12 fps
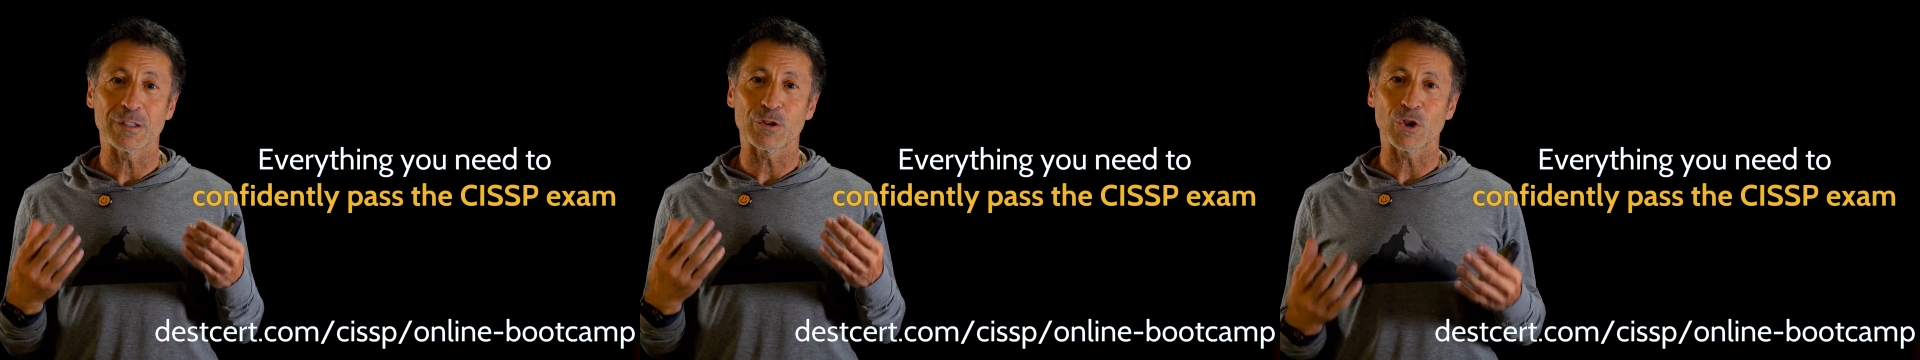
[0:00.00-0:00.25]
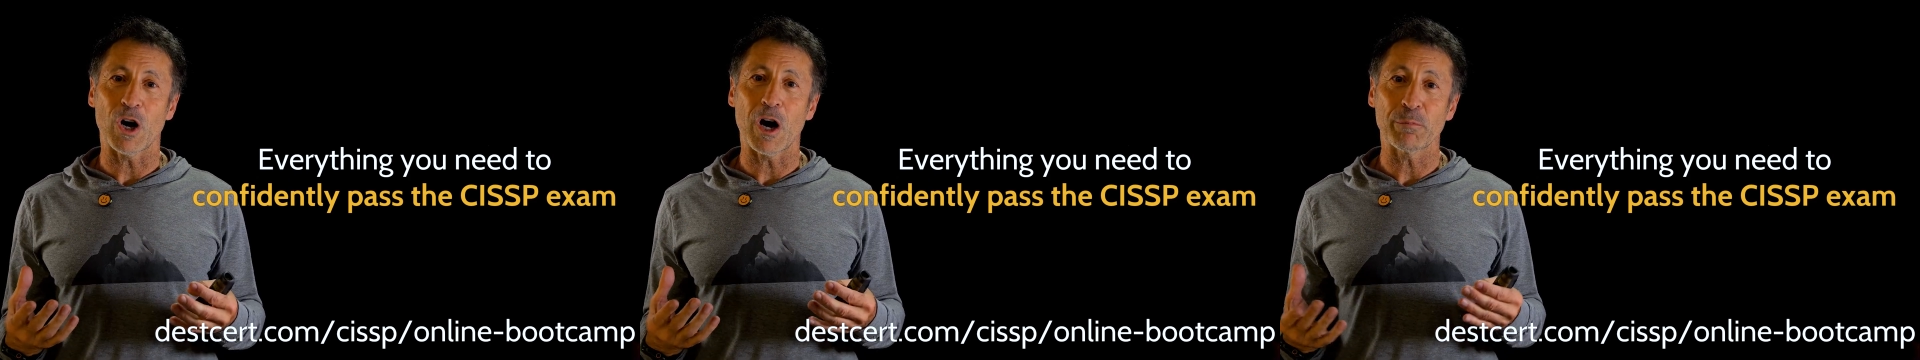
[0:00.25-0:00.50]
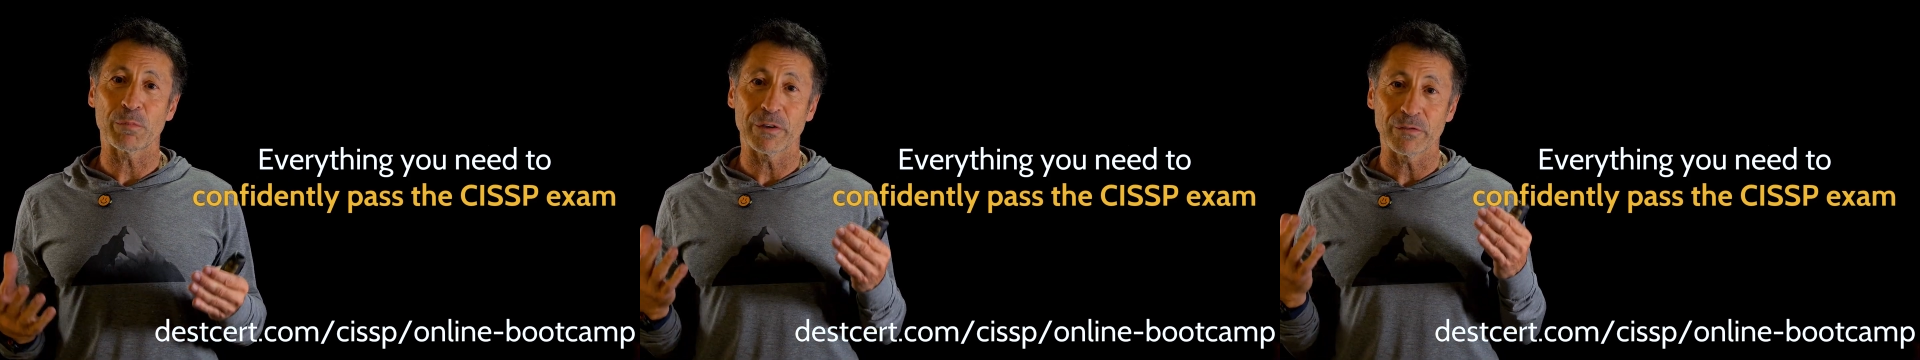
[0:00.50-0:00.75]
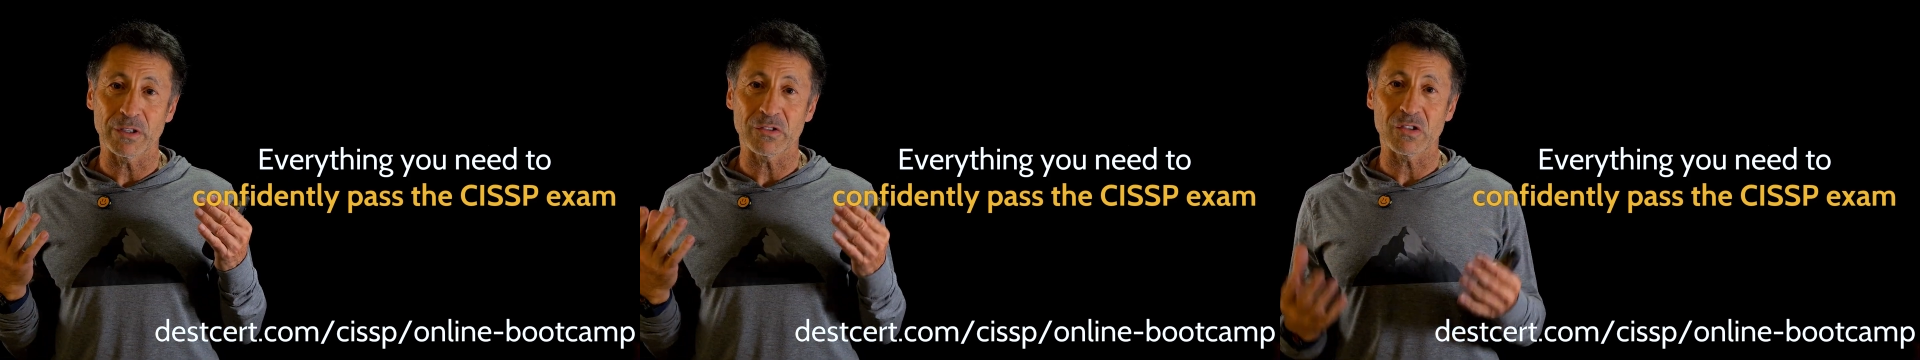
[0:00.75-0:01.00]
top
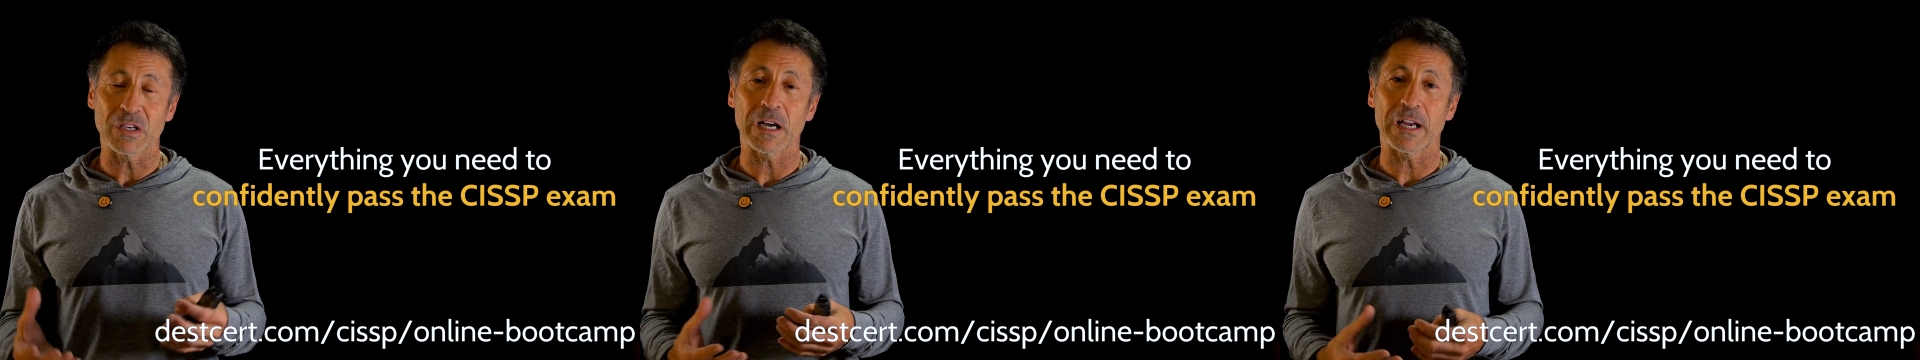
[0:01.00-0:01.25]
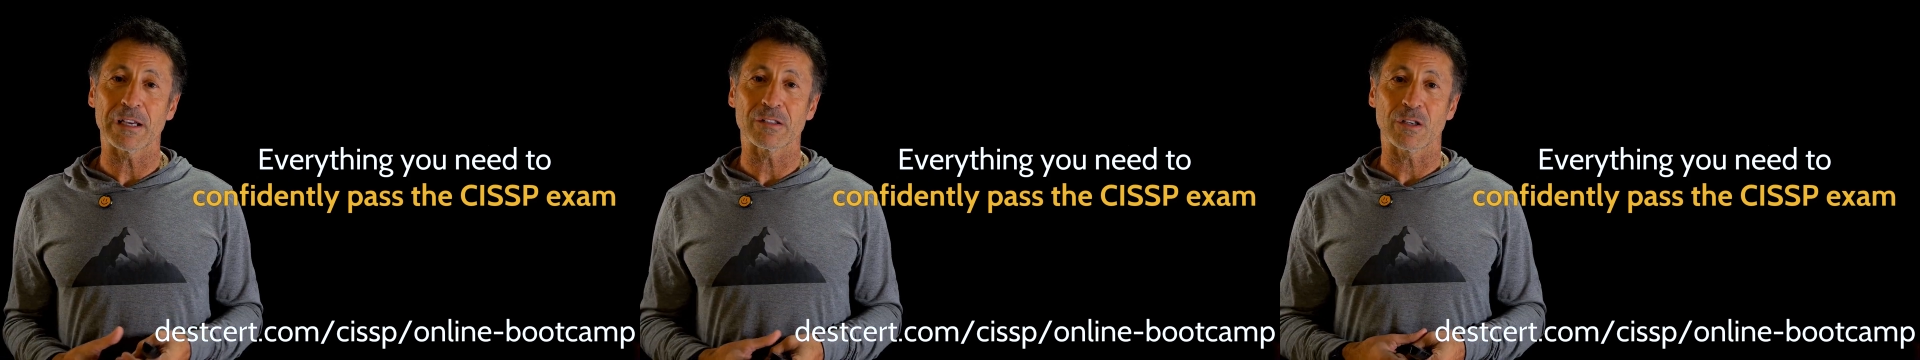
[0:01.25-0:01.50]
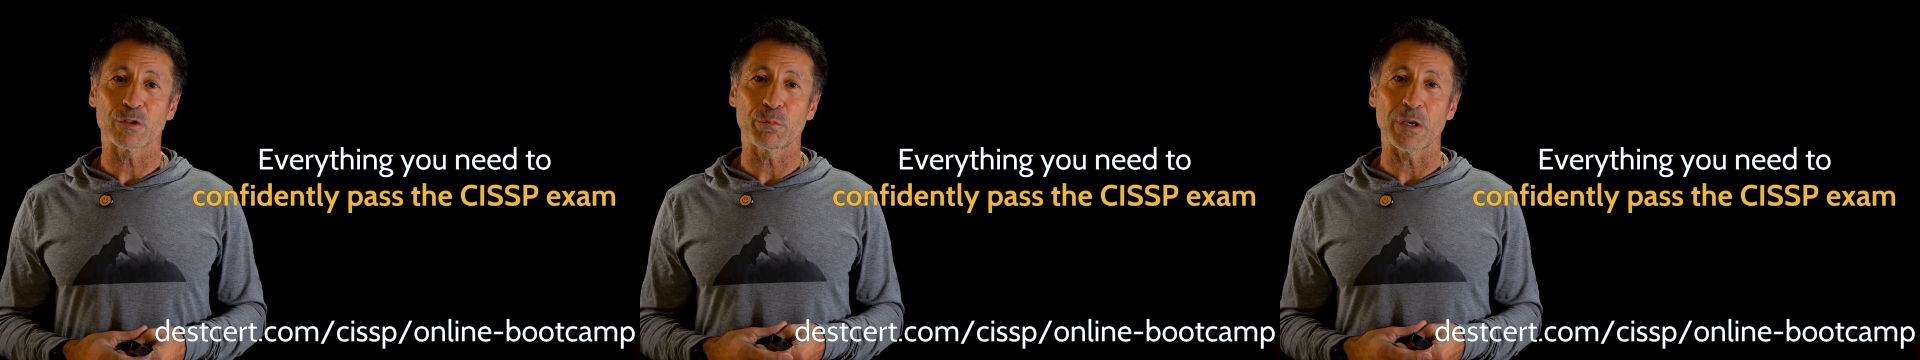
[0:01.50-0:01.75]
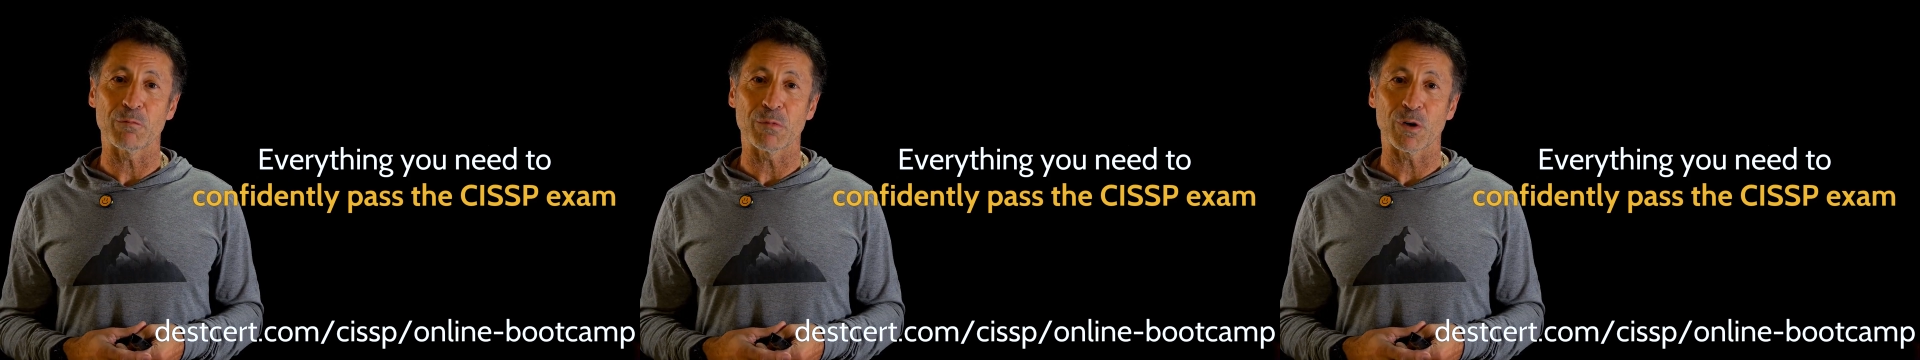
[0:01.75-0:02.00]
of the C I S S
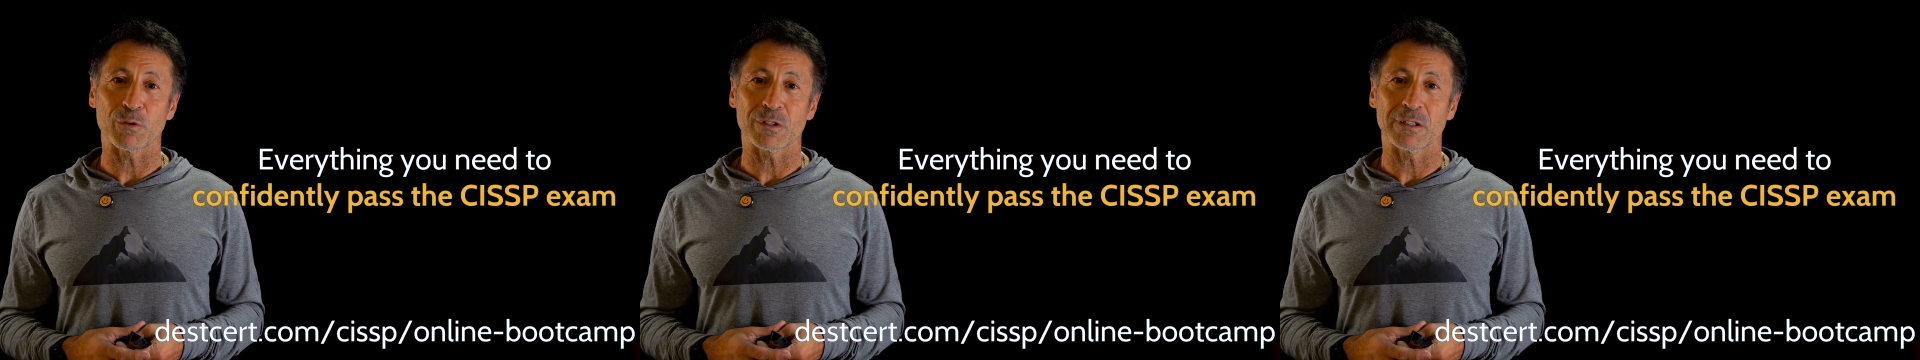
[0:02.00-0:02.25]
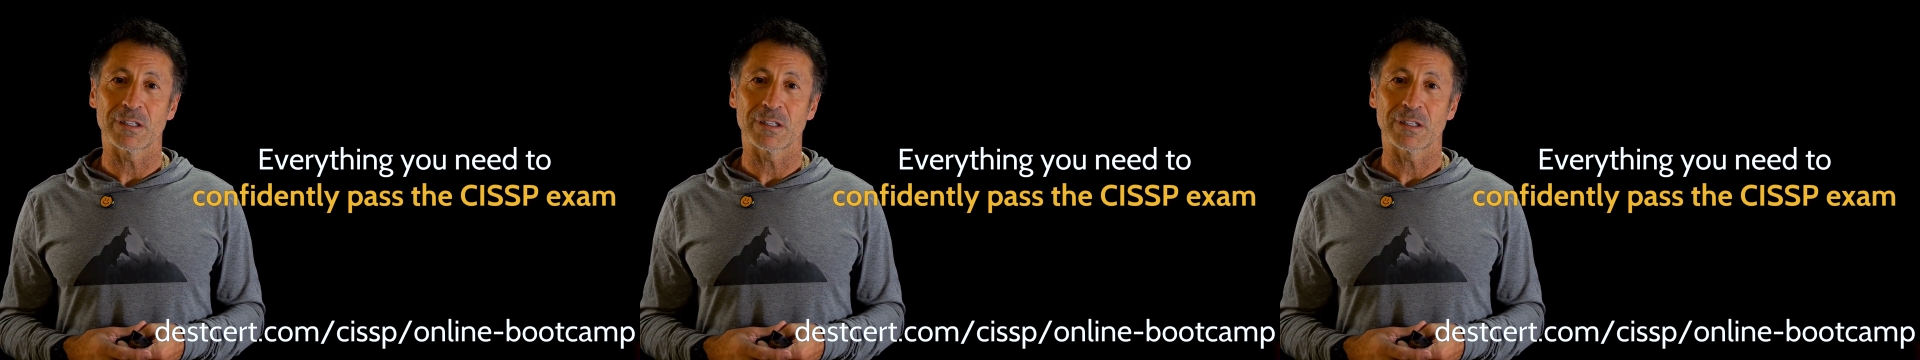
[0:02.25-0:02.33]
P mountain.